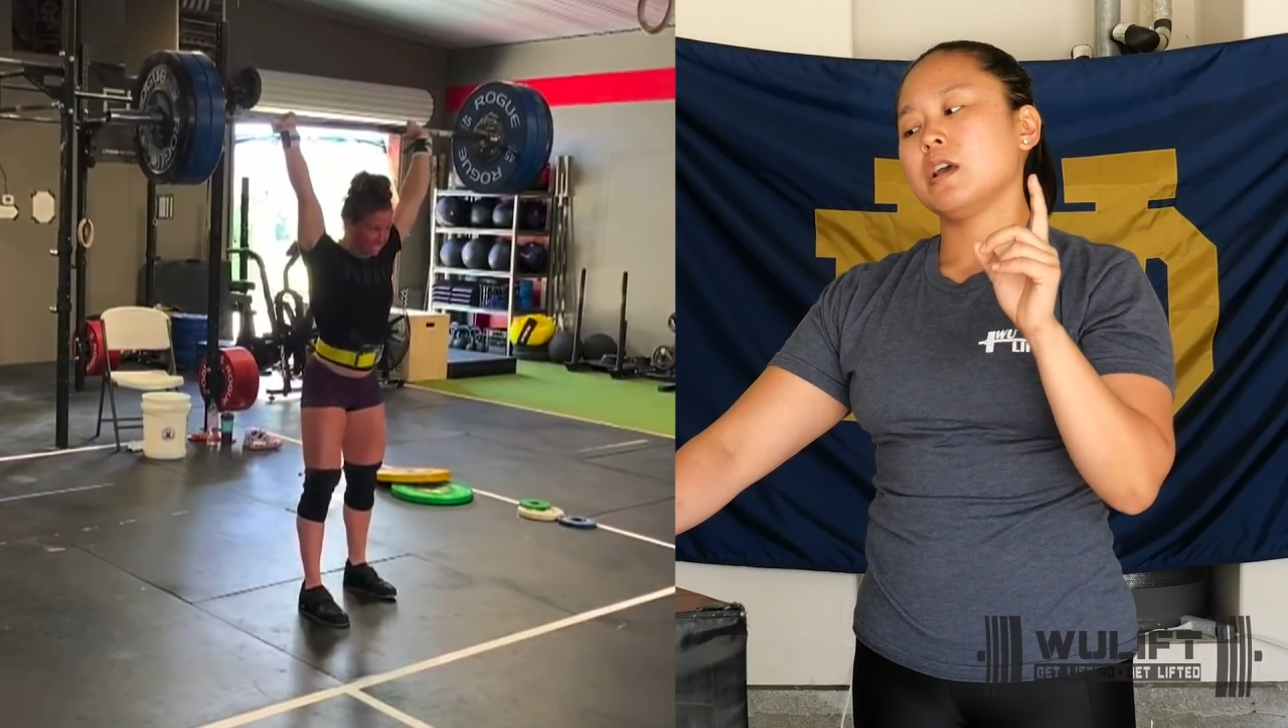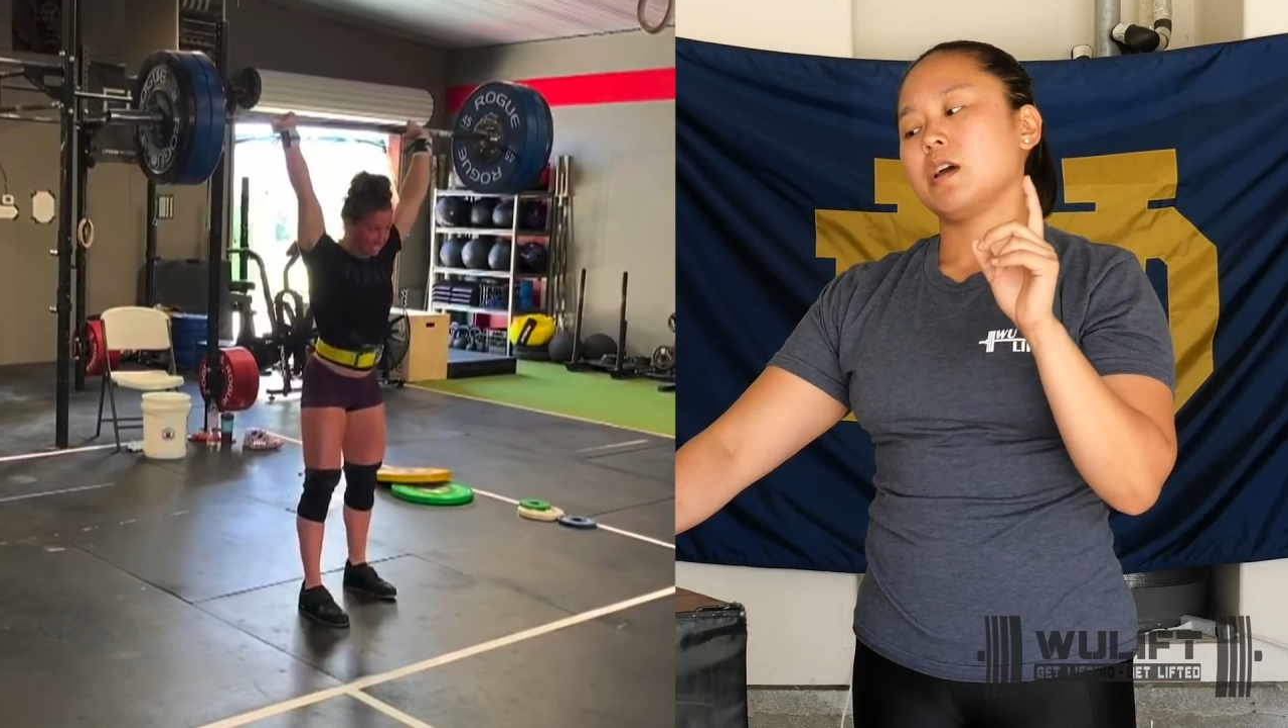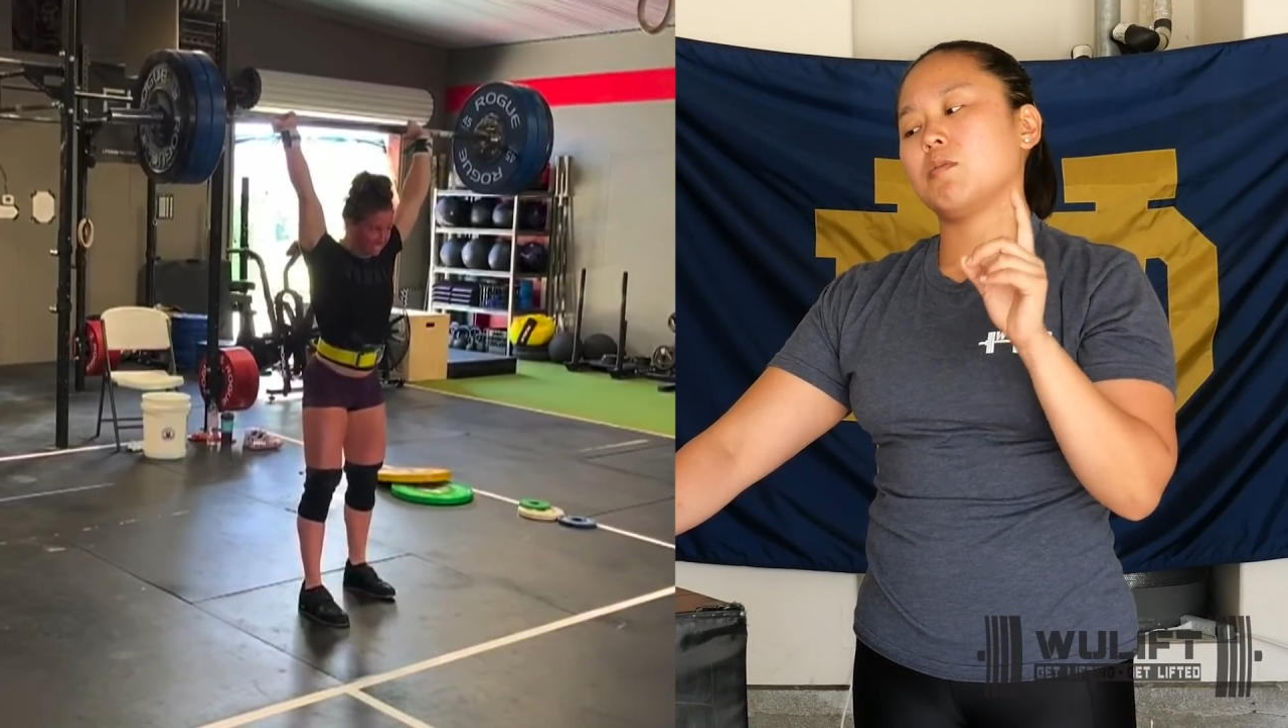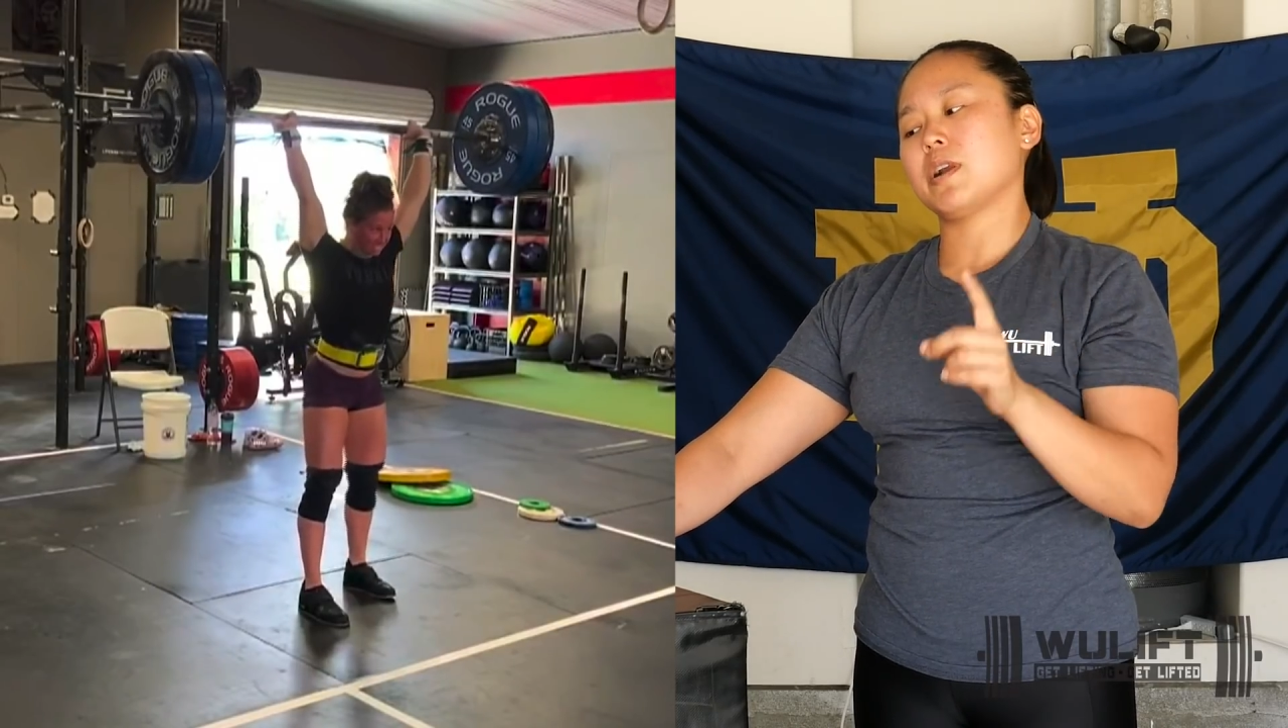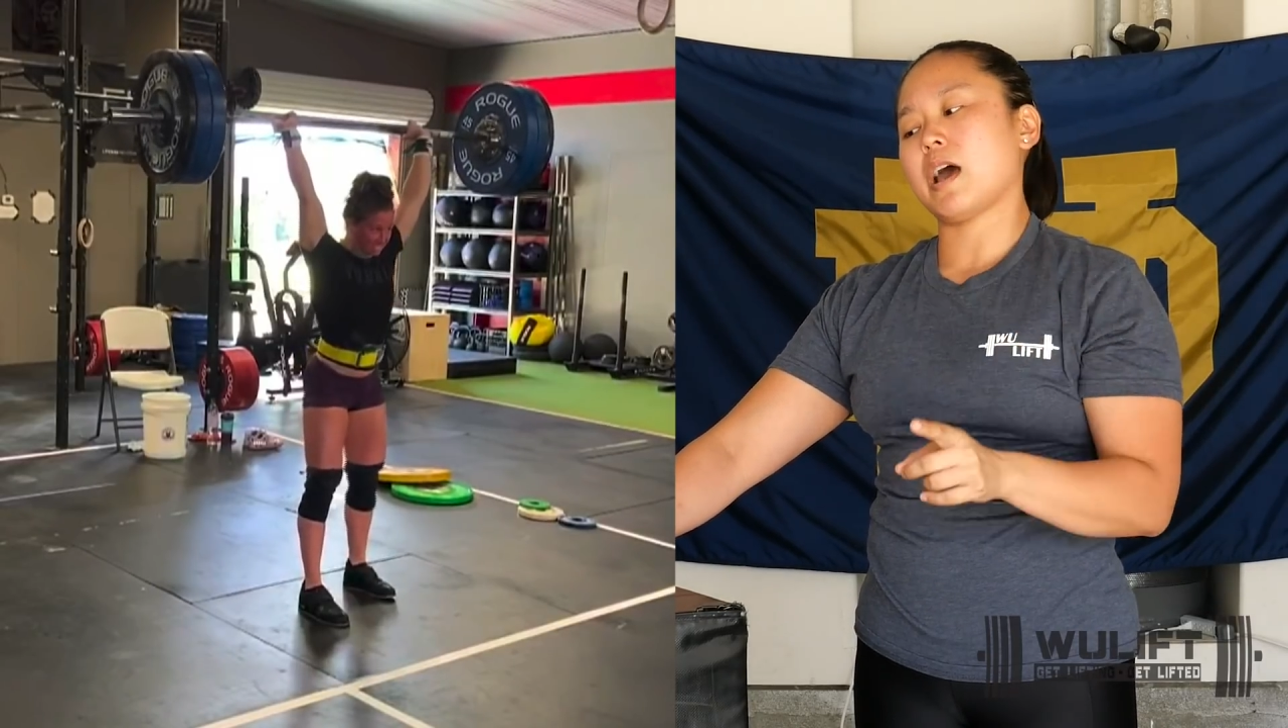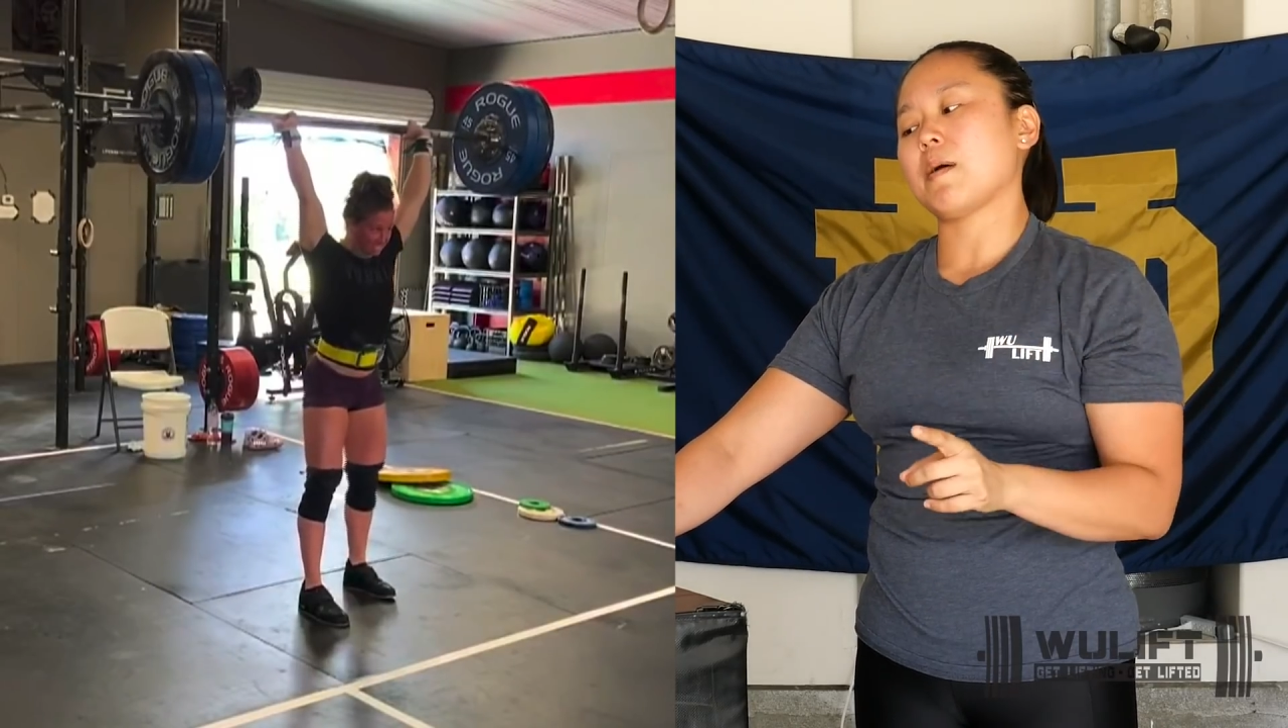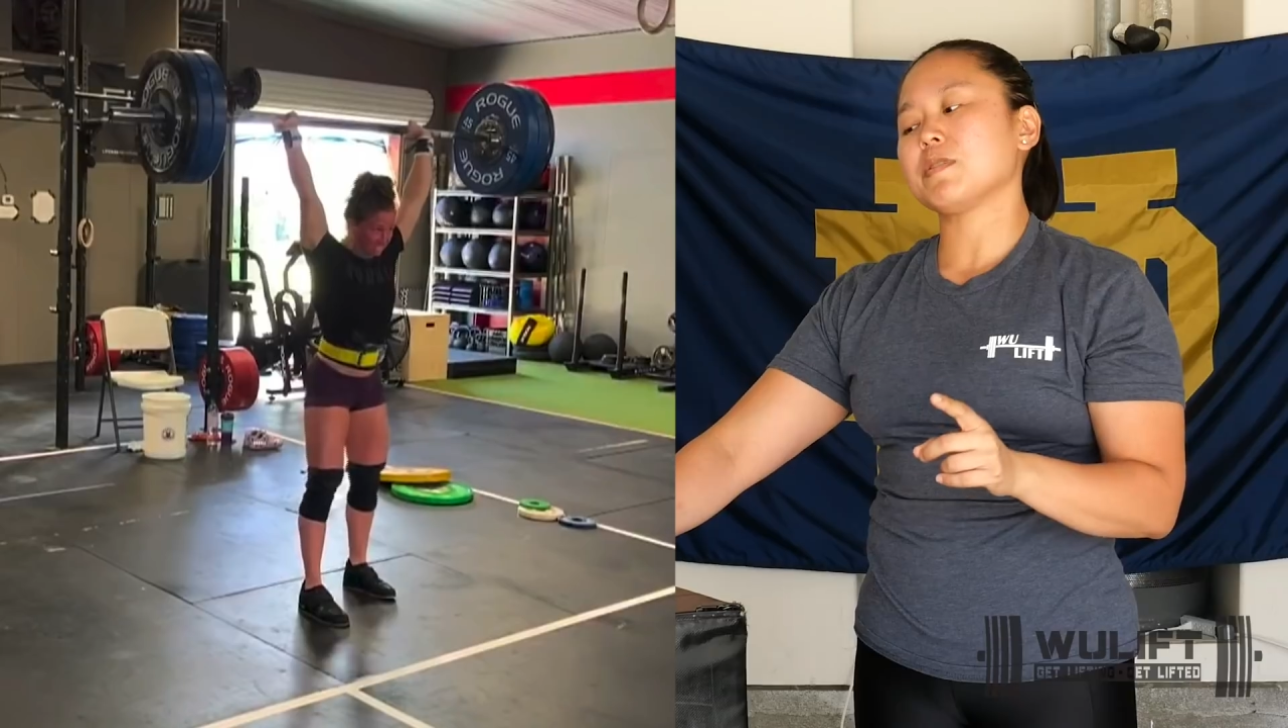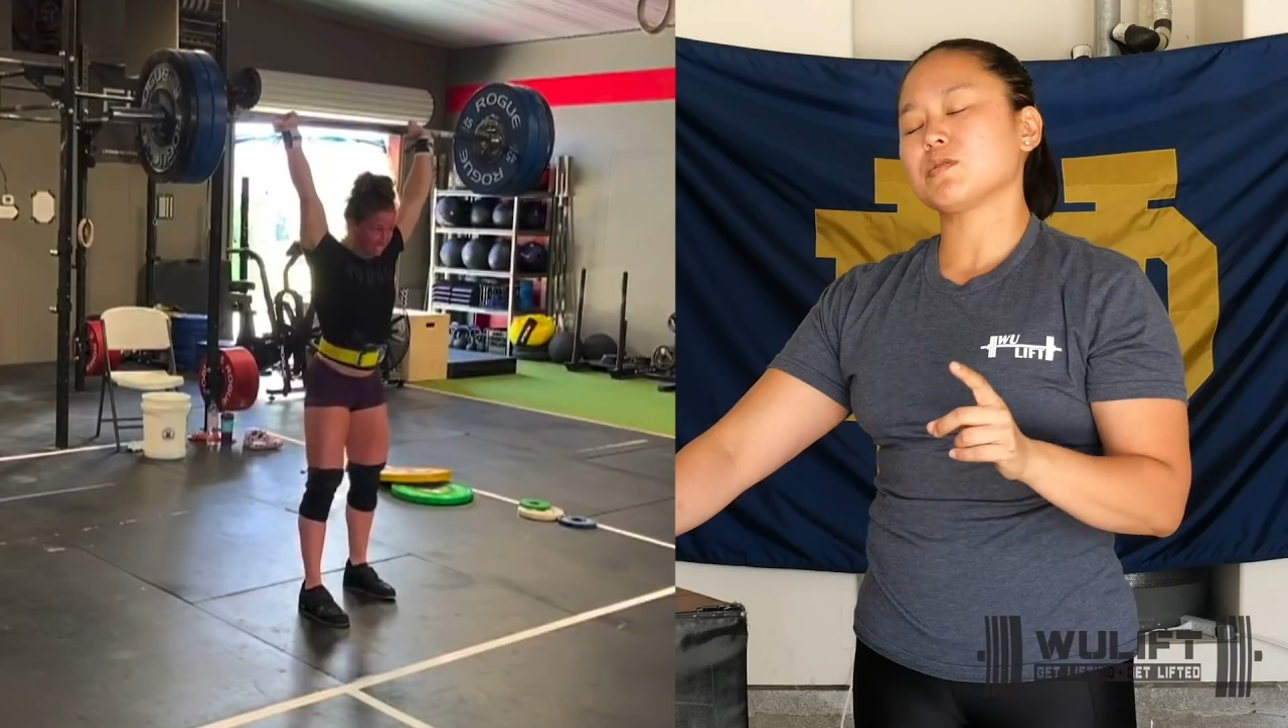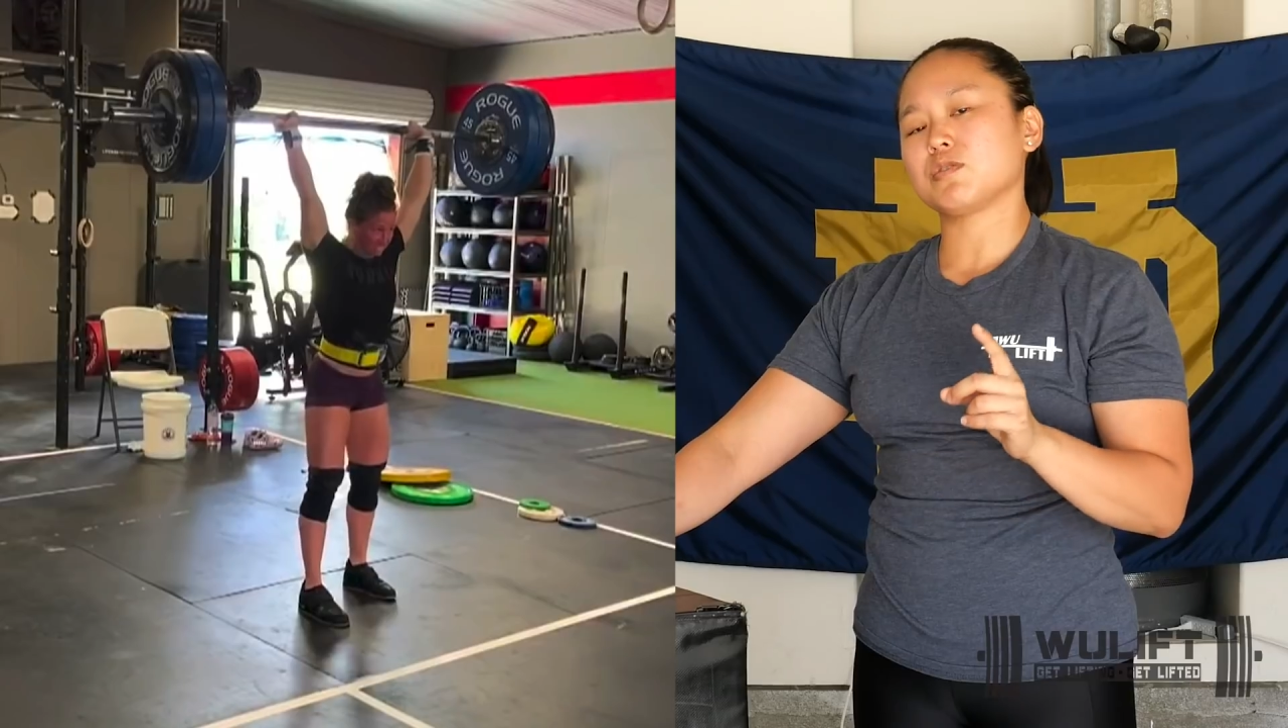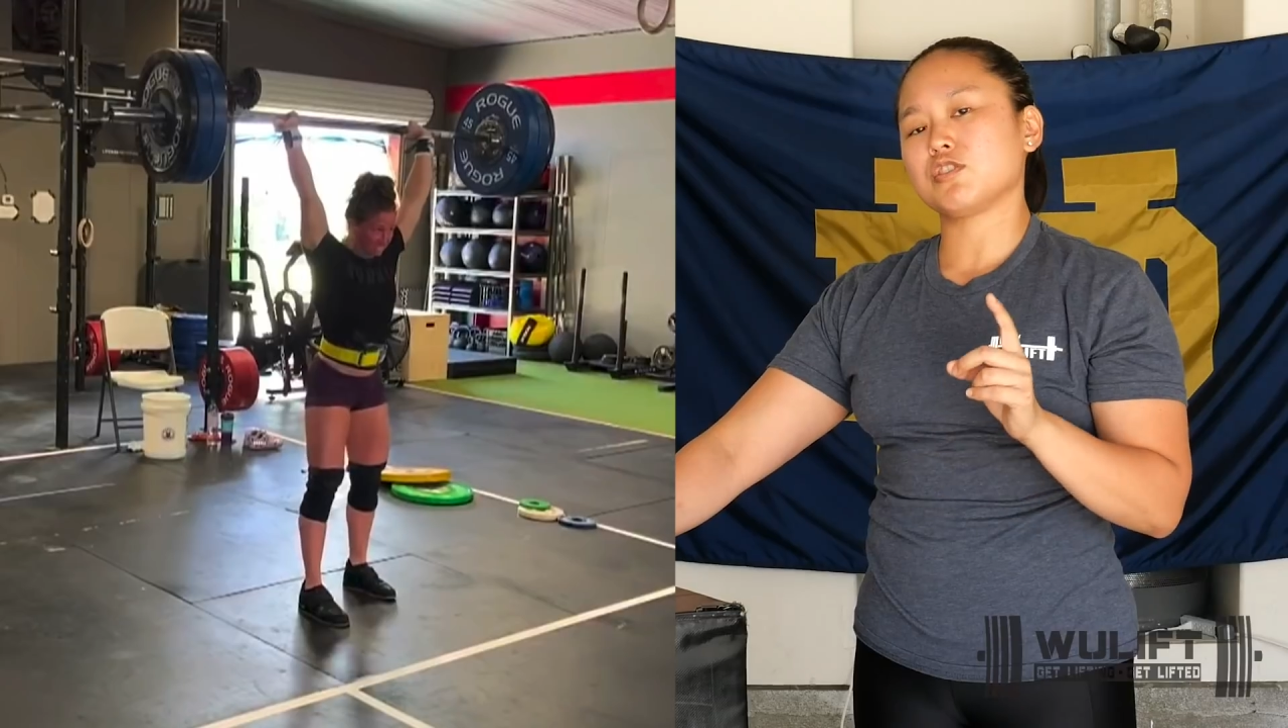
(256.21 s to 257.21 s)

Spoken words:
And what happens when